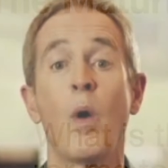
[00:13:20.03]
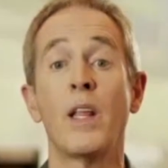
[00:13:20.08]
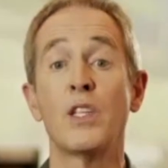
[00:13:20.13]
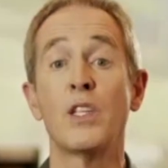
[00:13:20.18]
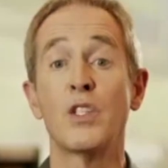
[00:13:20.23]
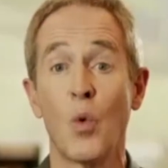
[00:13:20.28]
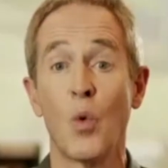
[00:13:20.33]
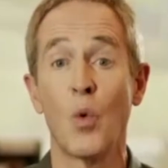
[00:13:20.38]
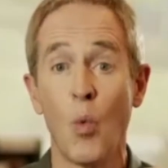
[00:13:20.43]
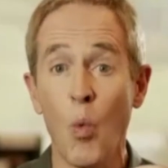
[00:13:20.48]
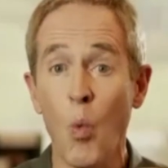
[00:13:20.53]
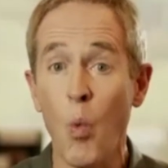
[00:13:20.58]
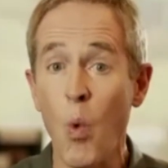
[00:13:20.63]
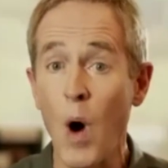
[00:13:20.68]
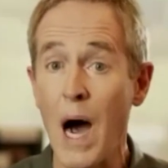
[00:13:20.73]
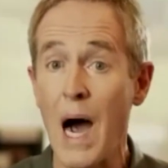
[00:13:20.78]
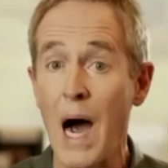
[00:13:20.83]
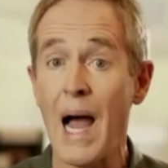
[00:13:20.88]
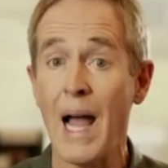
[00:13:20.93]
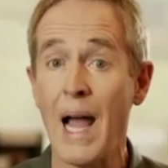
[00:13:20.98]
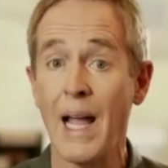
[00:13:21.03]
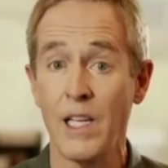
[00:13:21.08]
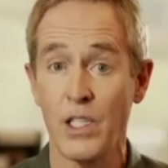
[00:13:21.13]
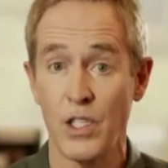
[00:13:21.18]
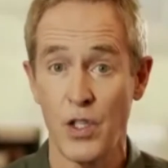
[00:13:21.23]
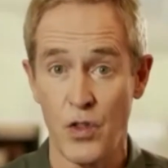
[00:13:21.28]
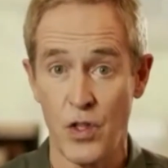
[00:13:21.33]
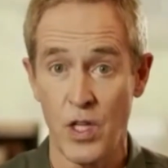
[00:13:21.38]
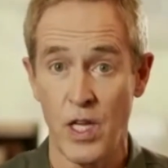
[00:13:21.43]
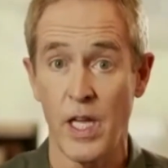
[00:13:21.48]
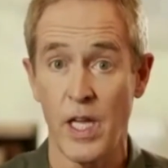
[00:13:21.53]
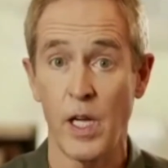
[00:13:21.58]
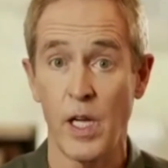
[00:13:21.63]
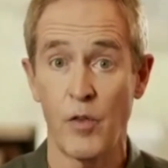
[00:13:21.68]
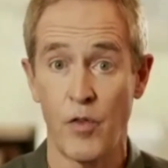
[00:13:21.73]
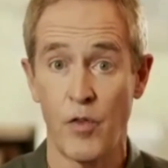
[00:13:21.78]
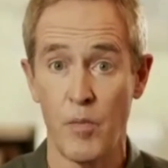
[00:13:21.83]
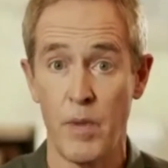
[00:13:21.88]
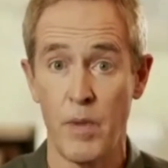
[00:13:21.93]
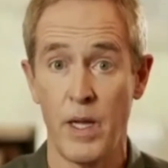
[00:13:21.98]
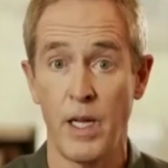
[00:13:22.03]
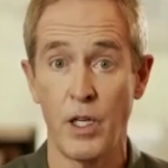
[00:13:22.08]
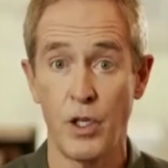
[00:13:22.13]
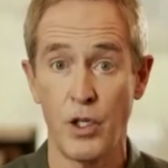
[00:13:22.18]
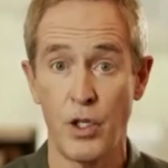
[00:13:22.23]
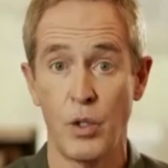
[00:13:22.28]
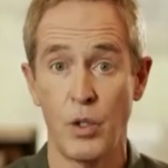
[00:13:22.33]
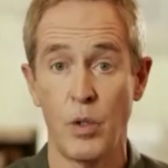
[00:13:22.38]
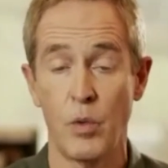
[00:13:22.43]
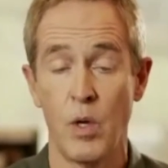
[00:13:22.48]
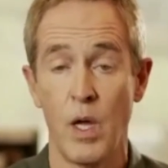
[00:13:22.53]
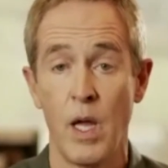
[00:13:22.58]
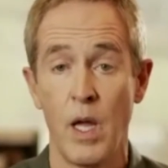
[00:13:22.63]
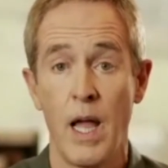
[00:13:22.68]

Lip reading: is the wise thing for me to do?